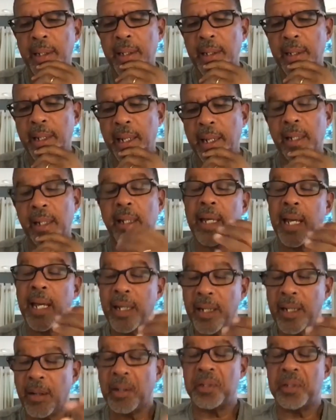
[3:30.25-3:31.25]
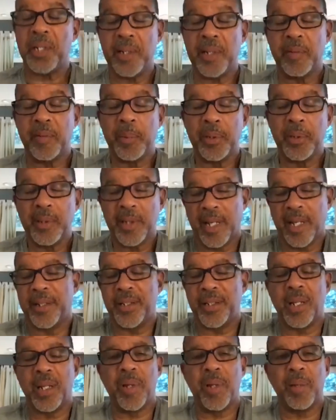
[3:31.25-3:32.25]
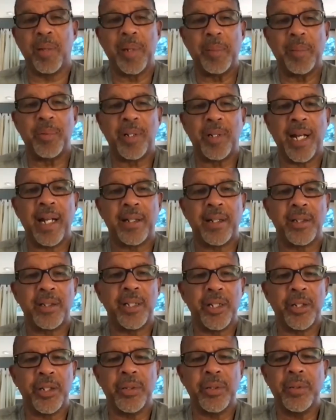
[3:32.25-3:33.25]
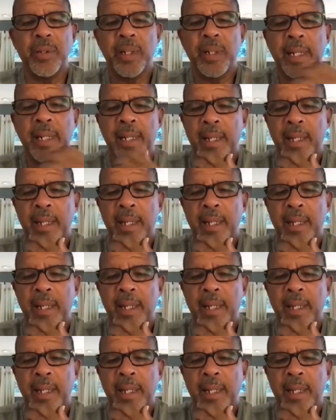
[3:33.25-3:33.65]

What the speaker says: again, you know, achievable, that it's something people can actually do.